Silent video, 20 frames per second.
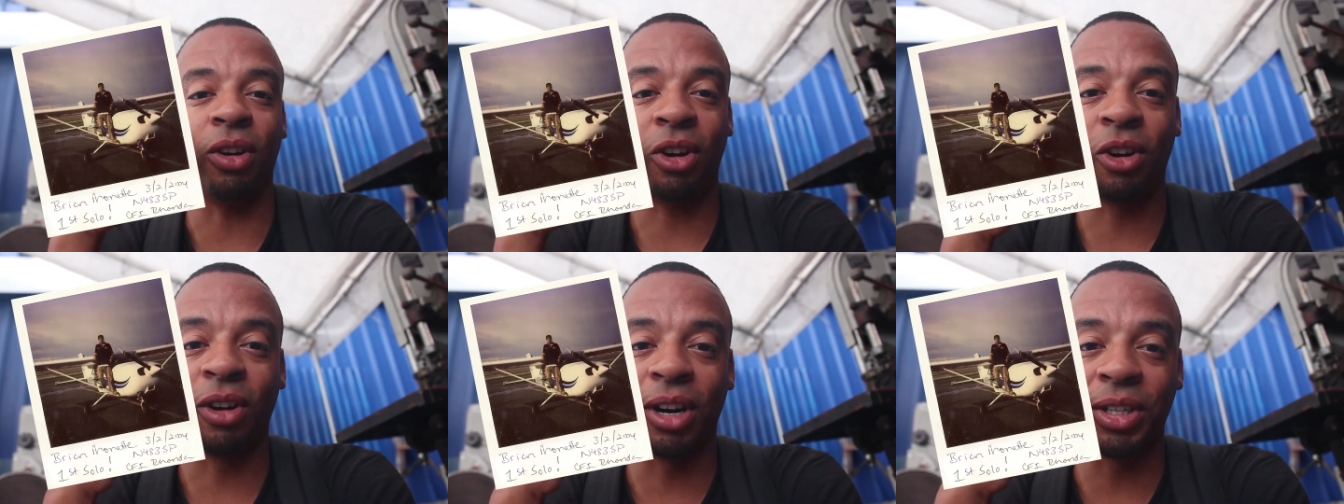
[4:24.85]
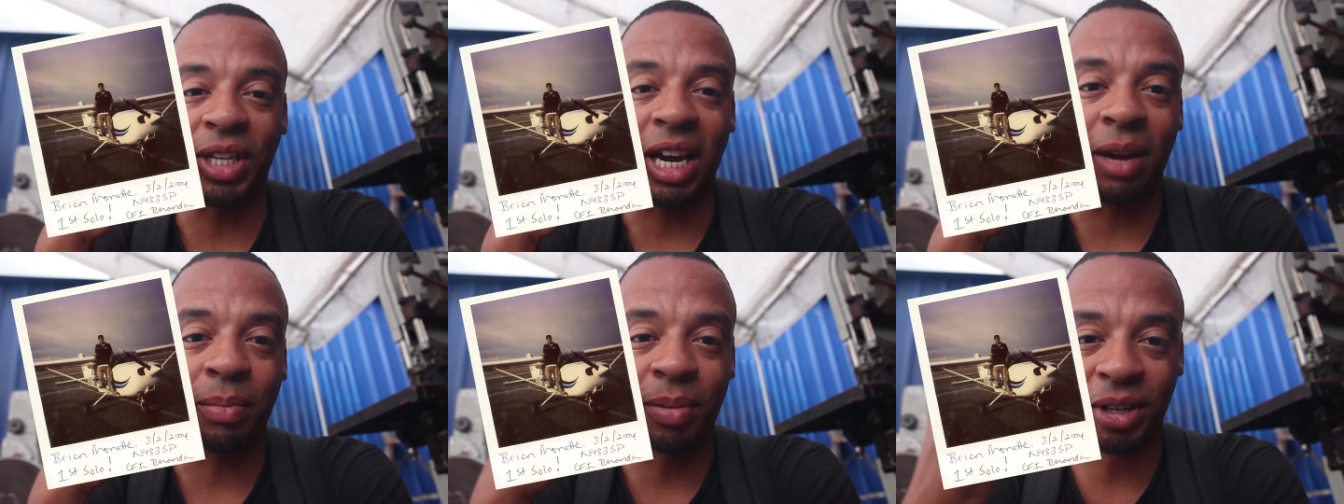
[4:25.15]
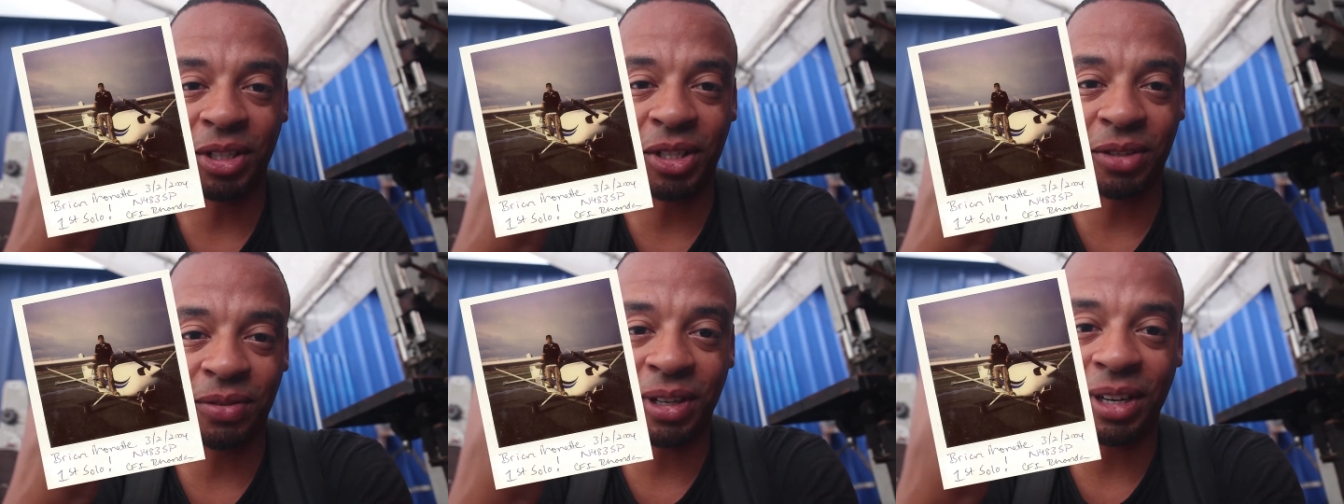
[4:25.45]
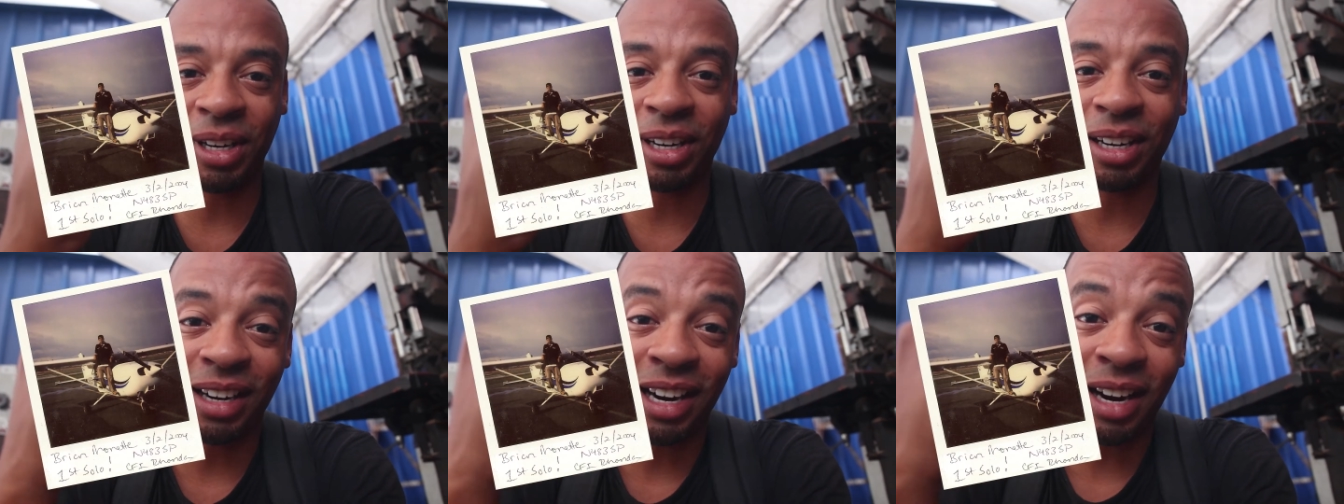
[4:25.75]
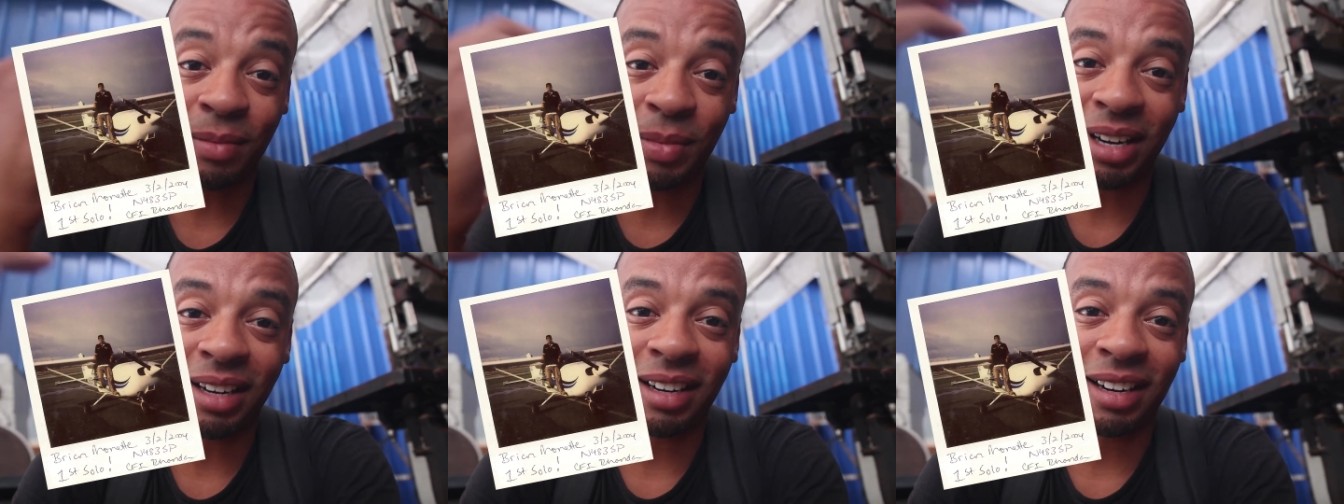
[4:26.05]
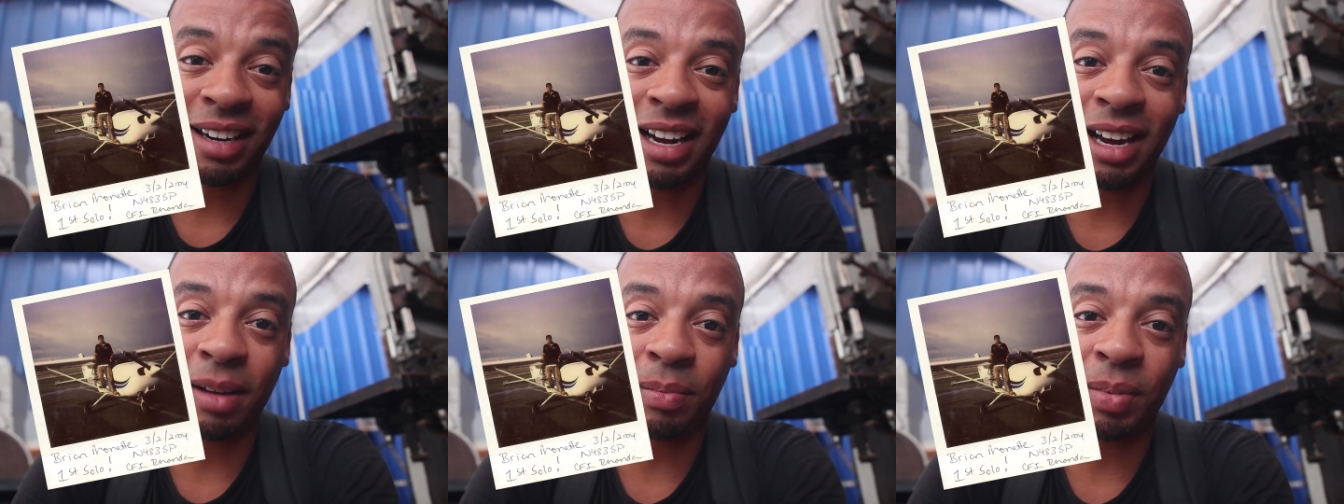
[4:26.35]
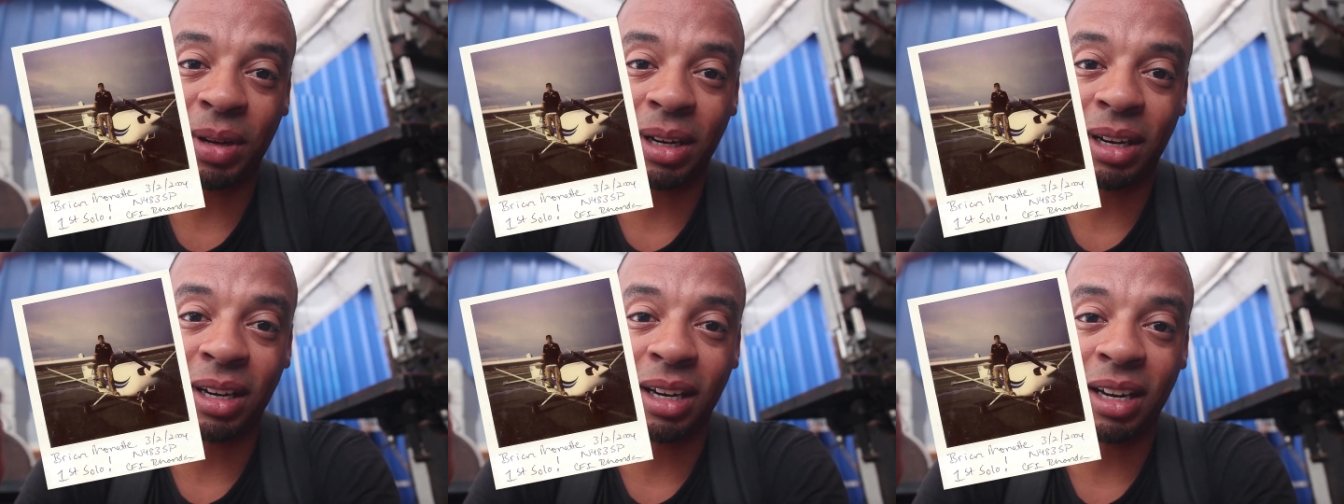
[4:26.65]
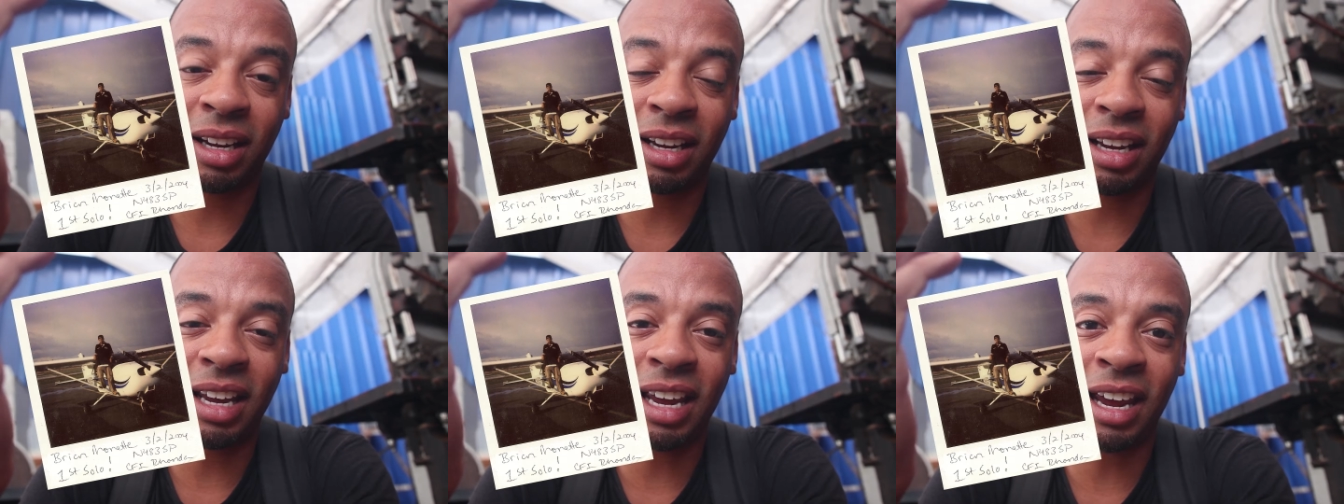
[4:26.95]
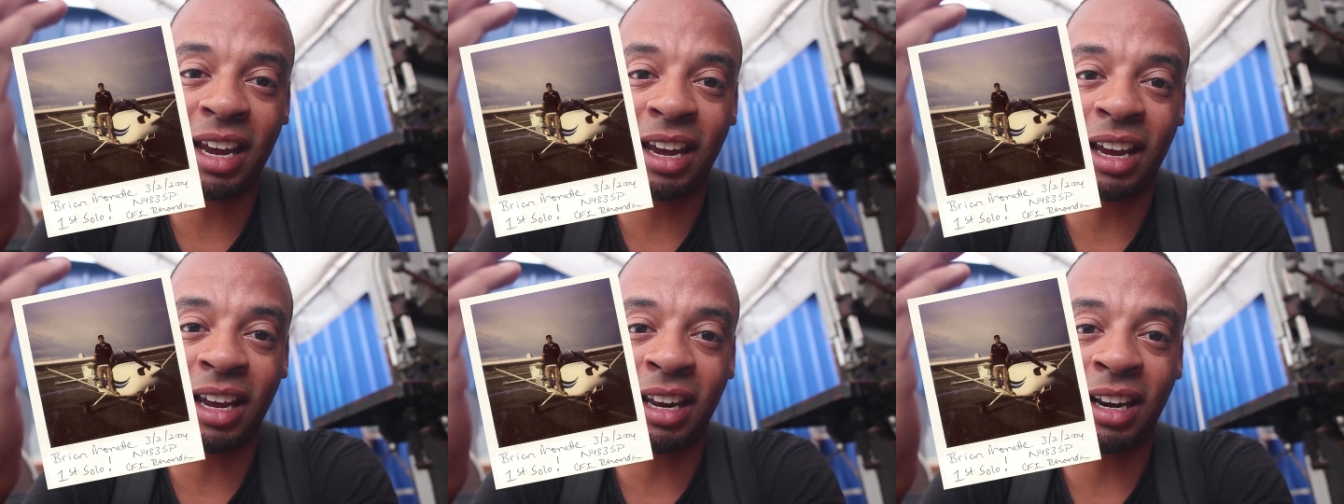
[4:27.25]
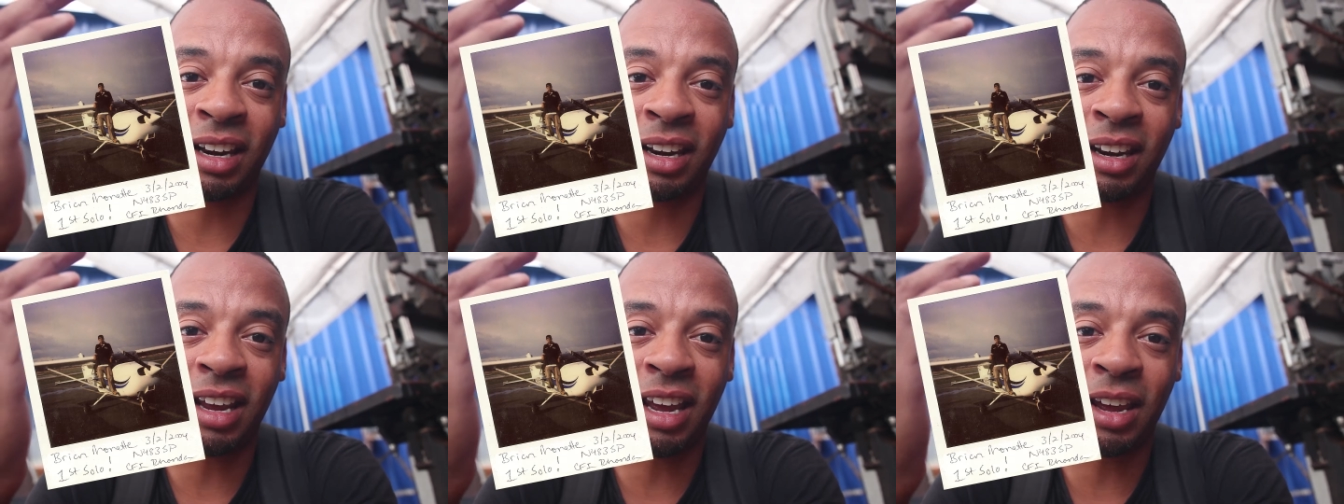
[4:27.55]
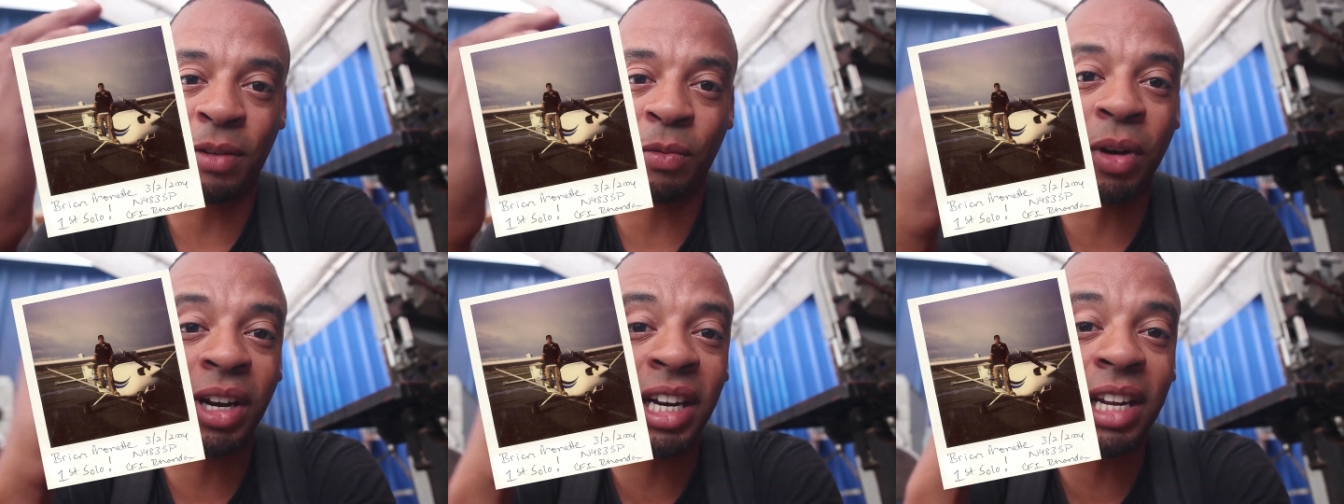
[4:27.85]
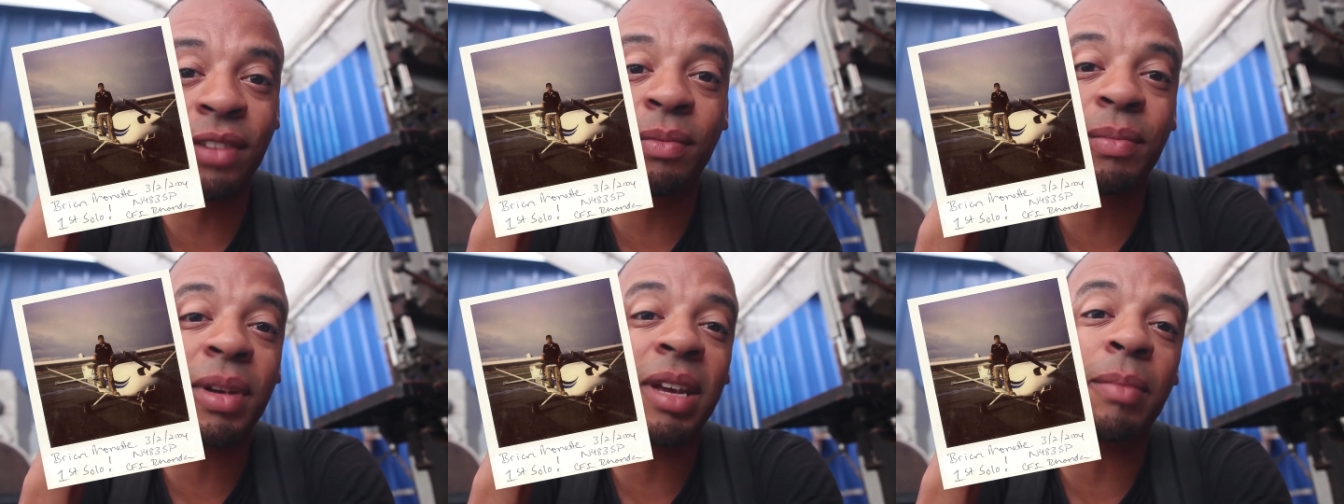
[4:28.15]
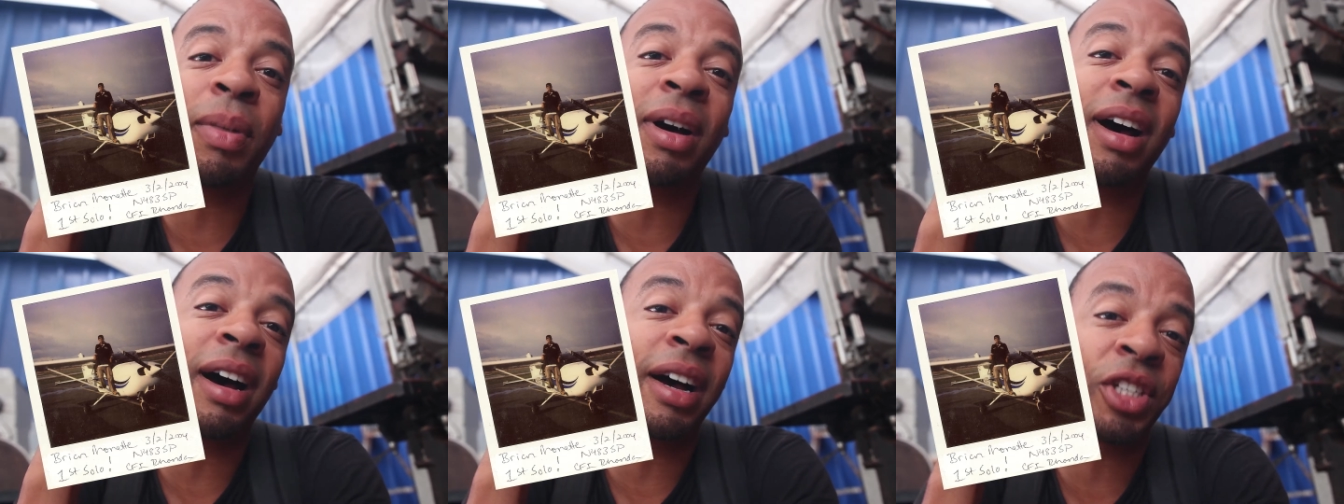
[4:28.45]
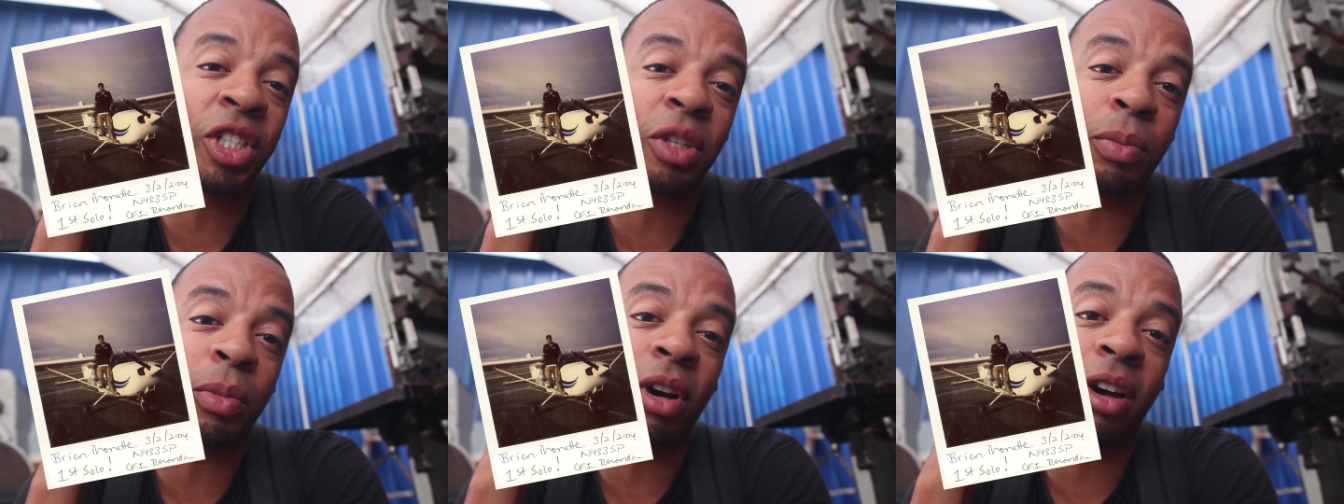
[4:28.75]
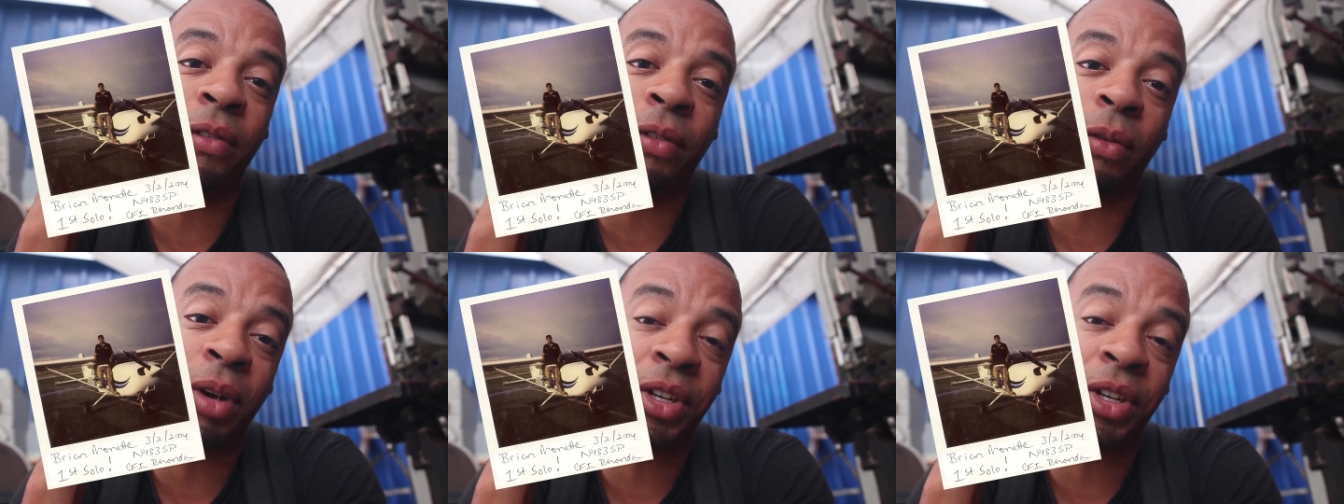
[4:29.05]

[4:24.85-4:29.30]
of course I persevered and I made it happen. And it wouldn't even be possible if it